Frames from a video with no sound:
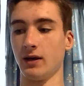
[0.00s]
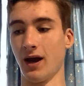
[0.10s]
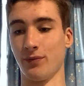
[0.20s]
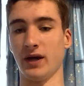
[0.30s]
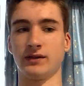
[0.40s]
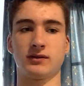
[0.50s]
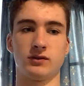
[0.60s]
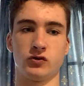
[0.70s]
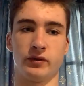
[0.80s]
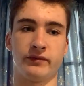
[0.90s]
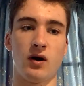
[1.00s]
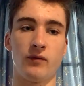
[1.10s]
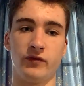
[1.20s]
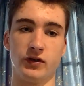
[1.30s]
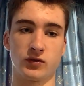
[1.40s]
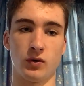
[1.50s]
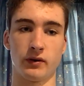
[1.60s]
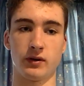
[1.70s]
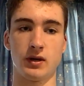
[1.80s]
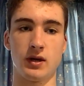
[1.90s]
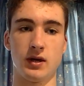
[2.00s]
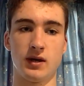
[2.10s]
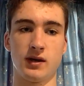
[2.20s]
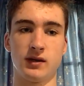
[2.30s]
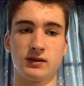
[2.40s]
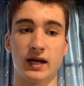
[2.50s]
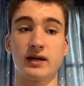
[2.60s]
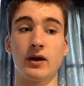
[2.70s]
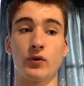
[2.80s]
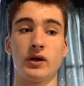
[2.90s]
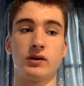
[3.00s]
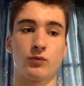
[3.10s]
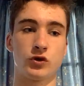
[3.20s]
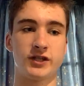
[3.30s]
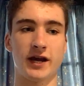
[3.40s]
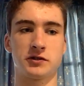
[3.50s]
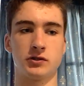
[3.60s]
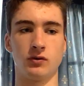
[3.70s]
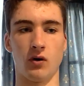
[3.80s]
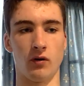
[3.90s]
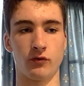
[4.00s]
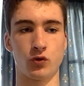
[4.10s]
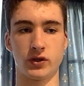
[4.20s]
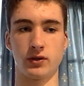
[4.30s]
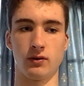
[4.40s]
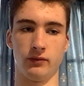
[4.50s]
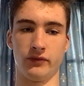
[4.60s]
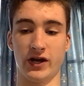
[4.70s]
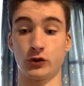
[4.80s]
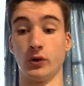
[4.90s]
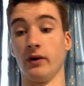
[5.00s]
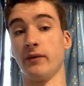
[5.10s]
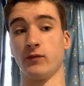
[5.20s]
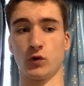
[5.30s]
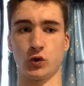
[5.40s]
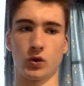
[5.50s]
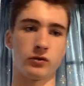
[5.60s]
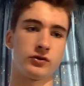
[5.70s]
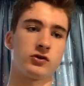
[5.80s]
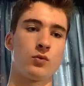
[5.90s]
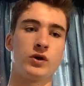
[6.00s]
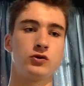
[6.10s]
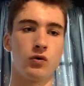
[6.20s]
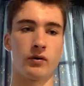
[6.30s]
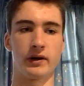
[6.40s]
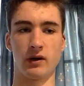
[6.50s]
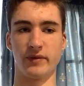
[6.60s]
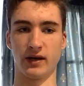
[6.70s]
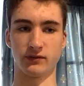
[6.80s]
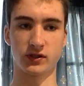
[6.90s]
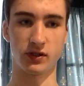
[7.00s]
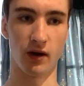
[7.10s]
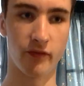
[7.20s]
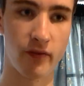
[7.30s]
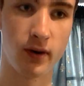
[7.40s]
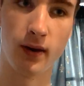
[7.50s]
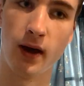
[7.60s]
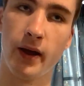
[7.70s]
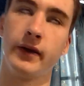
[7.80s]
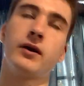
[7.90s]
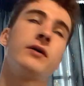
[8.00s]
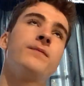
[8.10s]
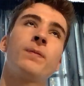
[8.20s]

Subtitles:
And that's the sort of obvious one. Secondarily, the protection of critical national infrastructure. So we're talking about stuff like